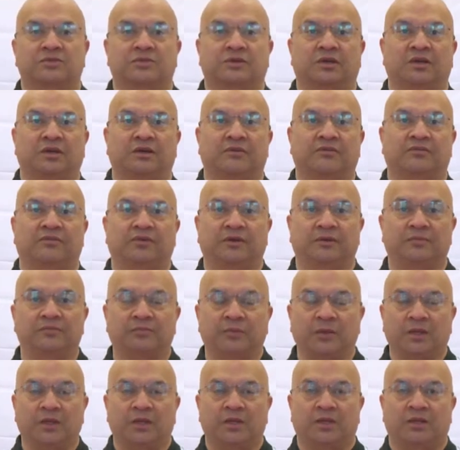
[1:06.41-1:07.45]
You have the
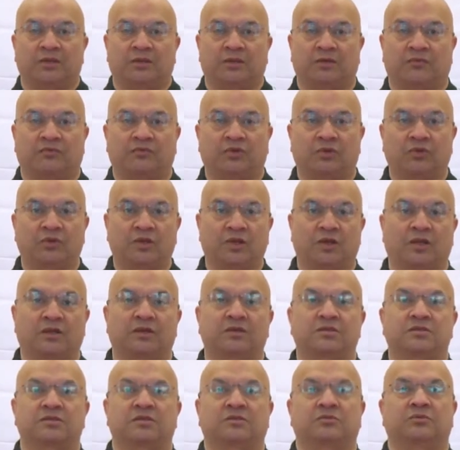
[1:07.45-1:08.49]
four
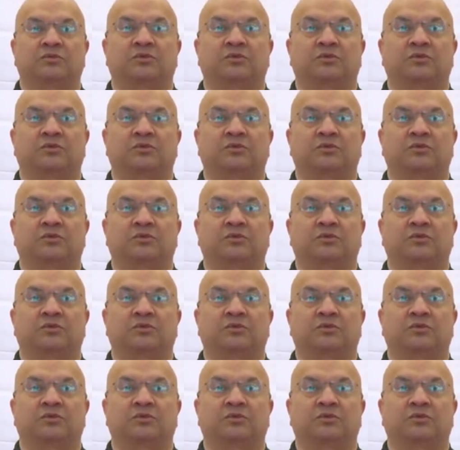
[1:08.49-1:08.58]
colors that